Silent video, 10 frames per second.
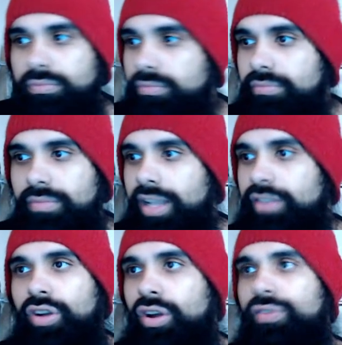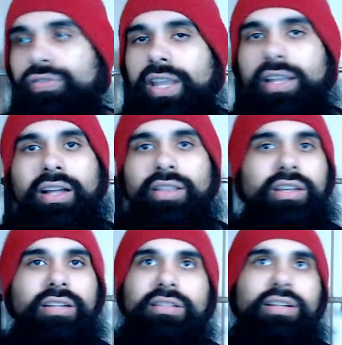It's all fake on the
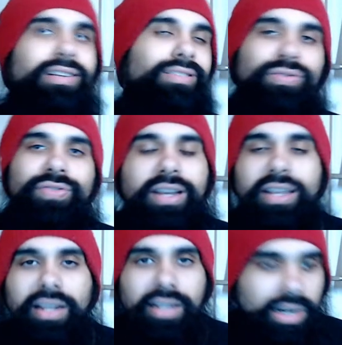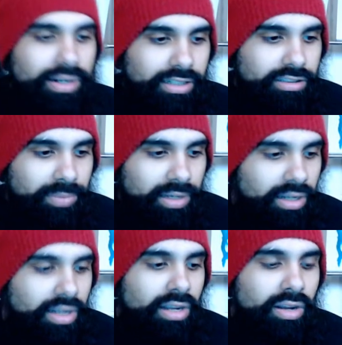internet. It's fucking hilarious. But
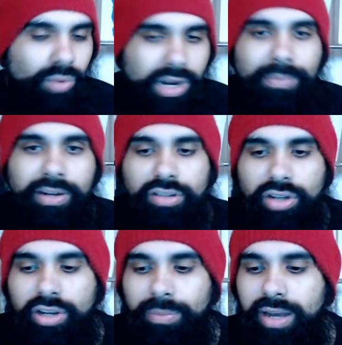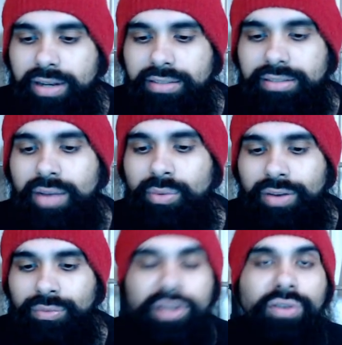what I'm going to talk about is what
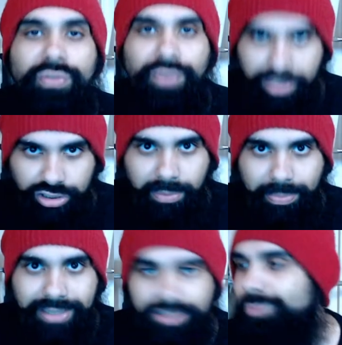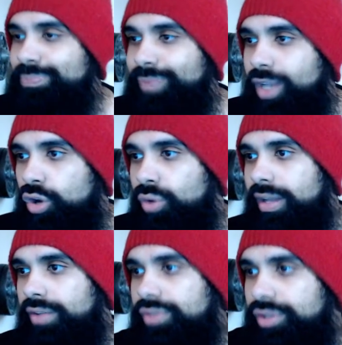real friendship is. Hold
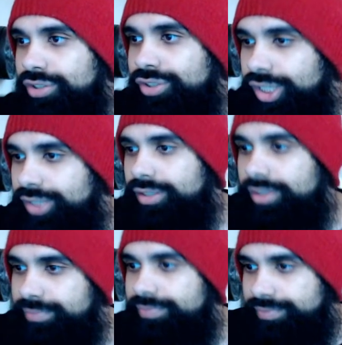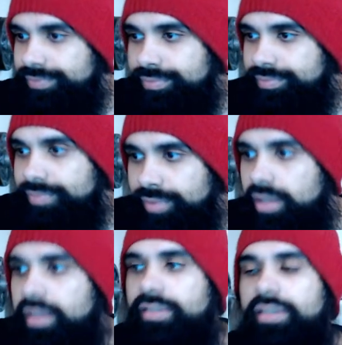on to your seats.
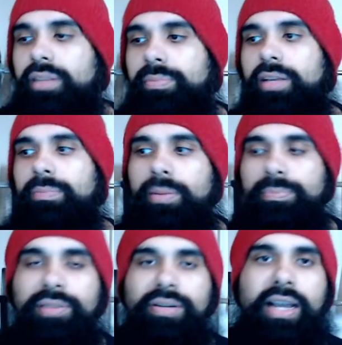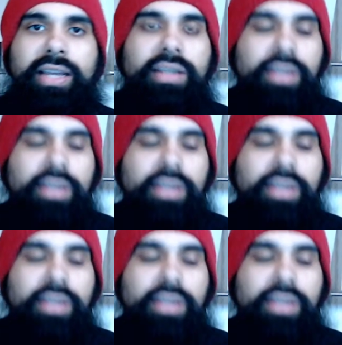It's going to be a bumpy ride.